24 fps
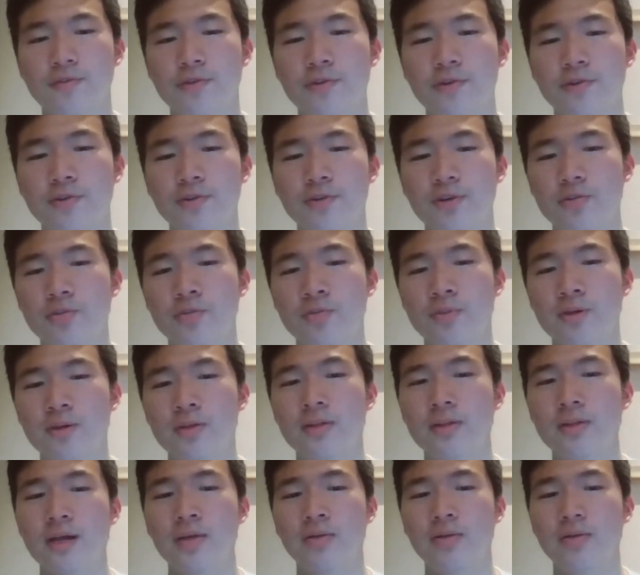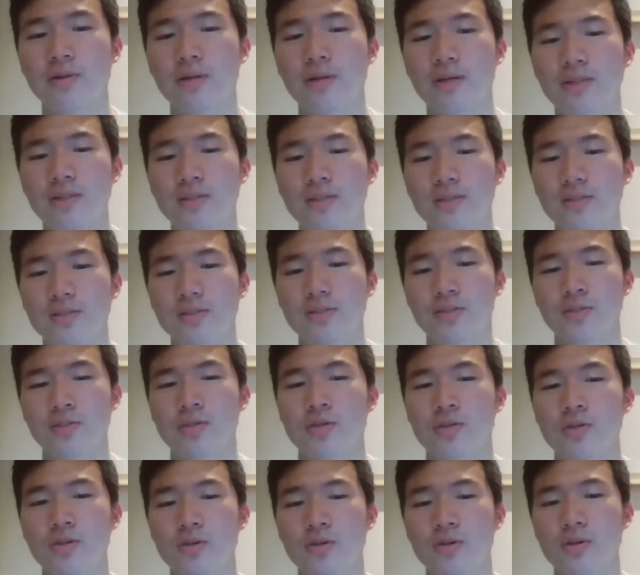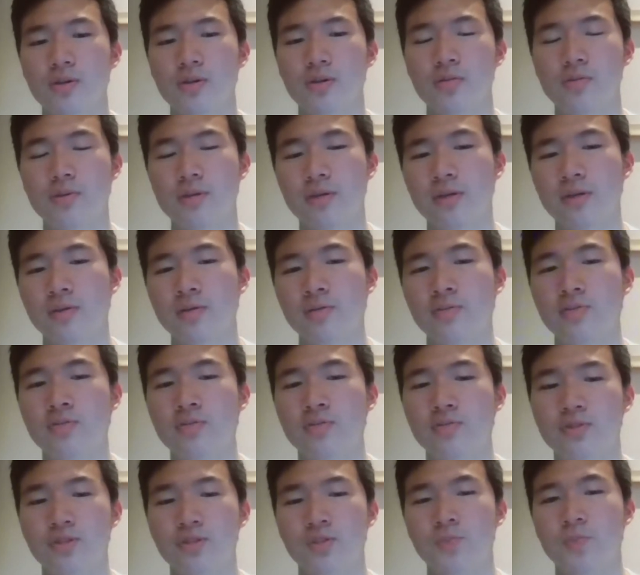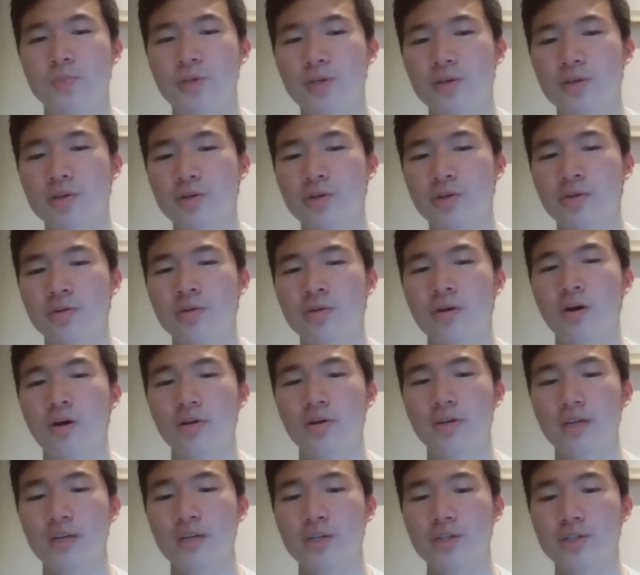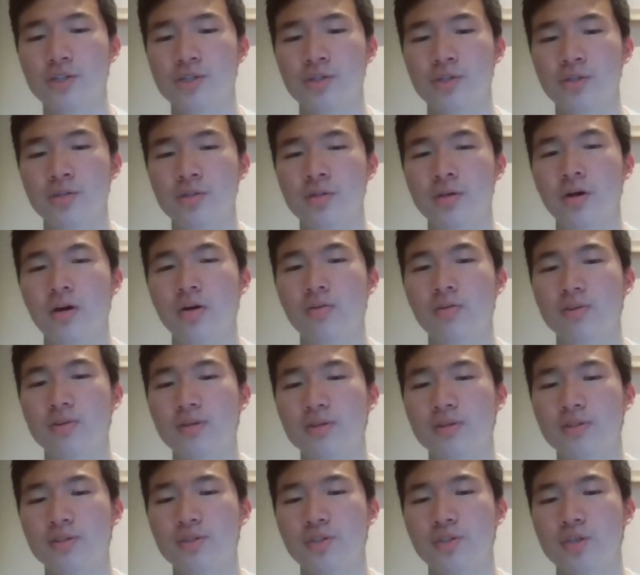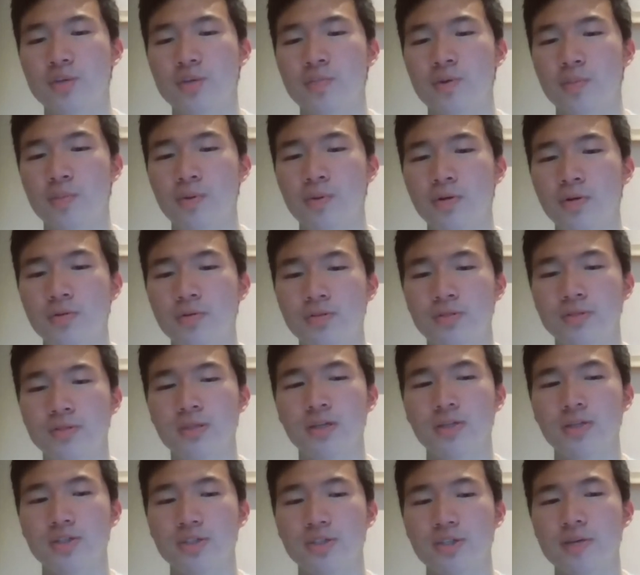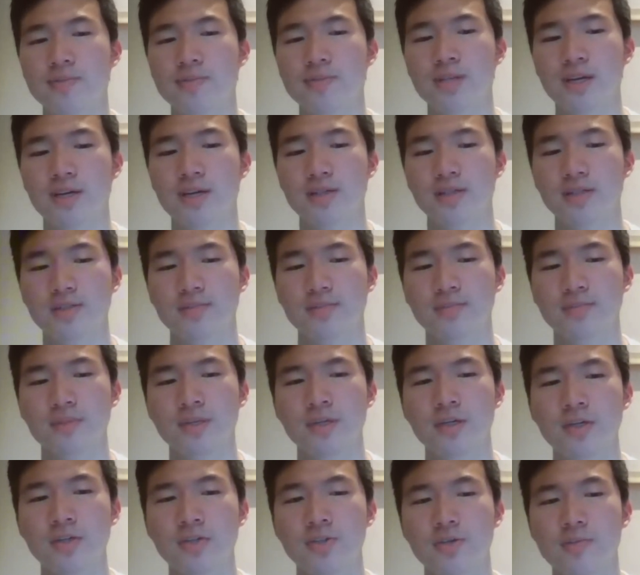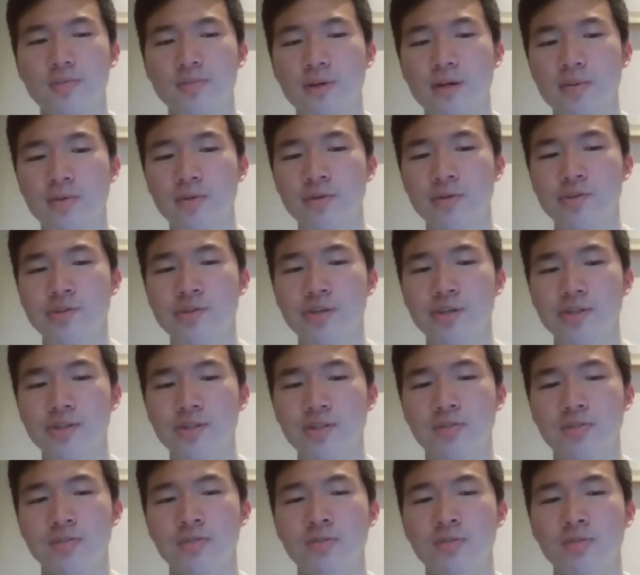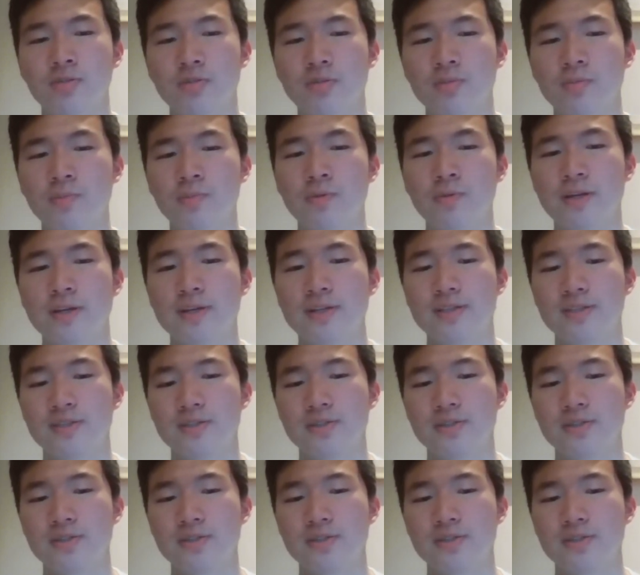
For document analysis, you can use speaker, occasion, audience, host, and subjects. So memory tricks don't